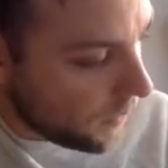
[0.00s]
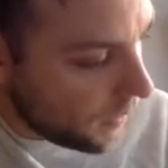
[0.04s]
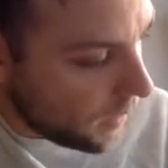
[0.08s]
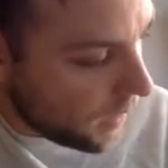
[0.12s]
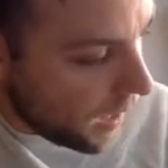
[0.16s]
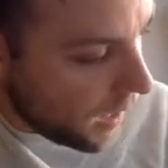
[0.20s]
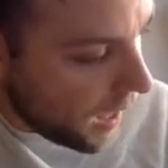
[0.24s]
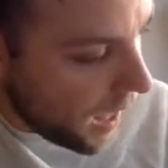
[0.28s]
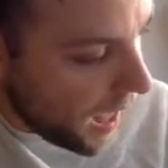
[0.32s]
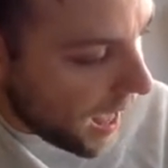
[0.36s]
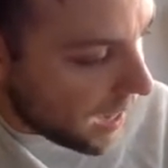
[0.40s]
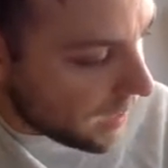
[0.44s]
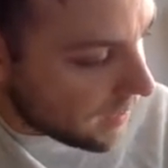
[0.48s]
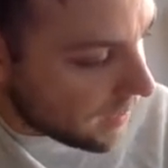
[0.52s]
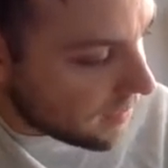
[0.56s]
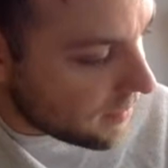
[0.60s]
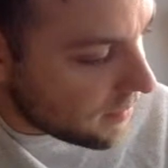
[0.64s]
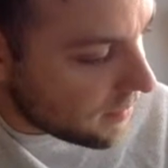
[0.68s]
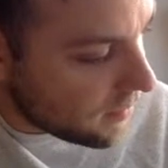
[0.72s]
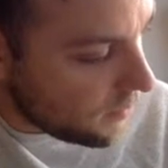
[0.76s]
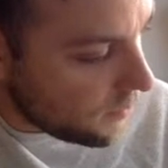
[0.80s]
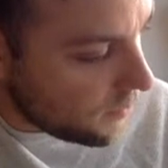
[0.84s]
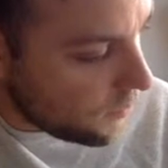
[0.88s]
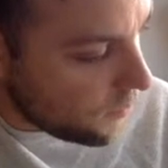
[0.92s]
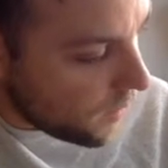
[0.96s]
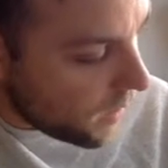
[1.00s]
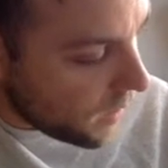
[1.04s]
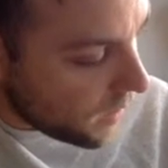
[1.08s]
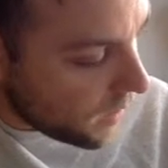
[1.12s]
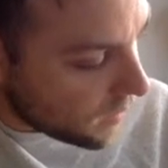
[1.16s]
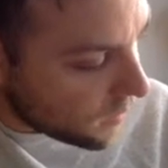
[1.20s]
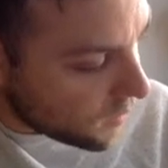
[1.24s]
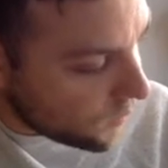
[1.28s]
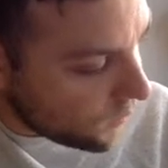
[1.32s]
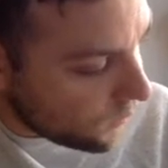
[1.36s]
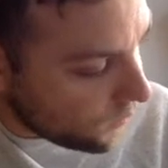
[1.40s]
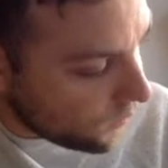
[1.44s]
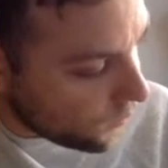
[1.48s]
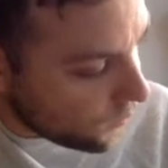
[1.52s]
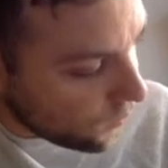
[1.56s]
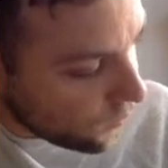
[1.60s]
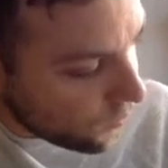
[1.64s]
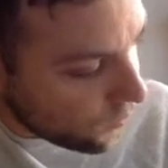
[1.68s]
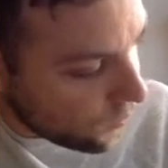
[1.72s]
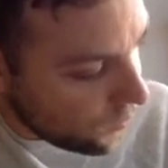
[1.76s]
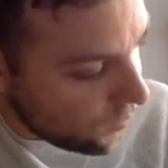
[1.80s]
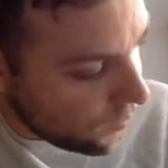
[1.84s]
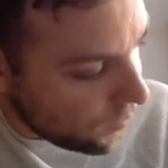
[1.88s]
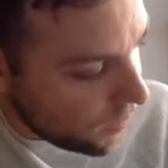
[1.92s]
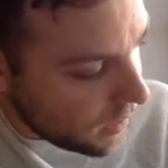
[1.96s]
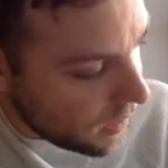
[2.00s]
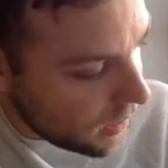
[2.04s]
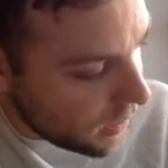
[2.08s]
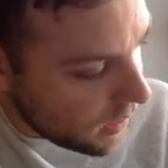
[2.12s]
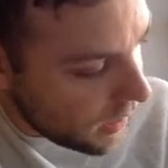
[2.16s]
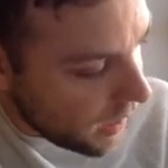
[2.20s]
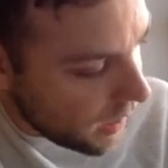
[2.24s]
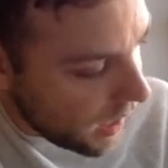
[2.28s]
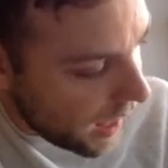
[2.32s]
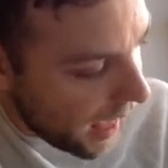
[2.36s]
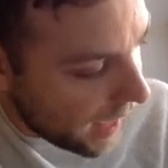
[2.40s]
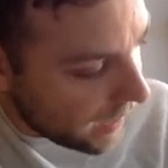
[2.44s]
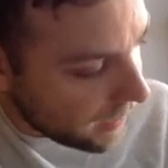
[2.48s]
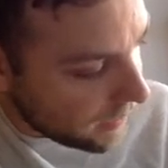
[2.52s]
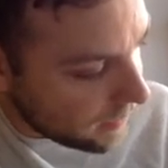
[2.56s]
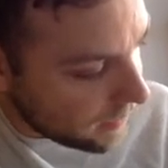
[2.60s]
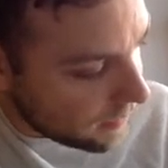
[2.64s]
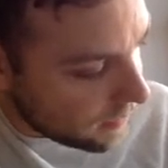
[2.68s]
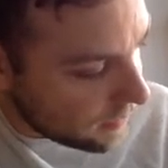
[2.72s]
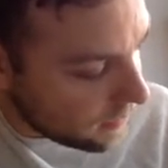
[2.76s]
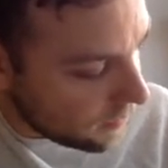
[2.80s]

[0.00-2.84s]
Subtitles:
X minus 4, x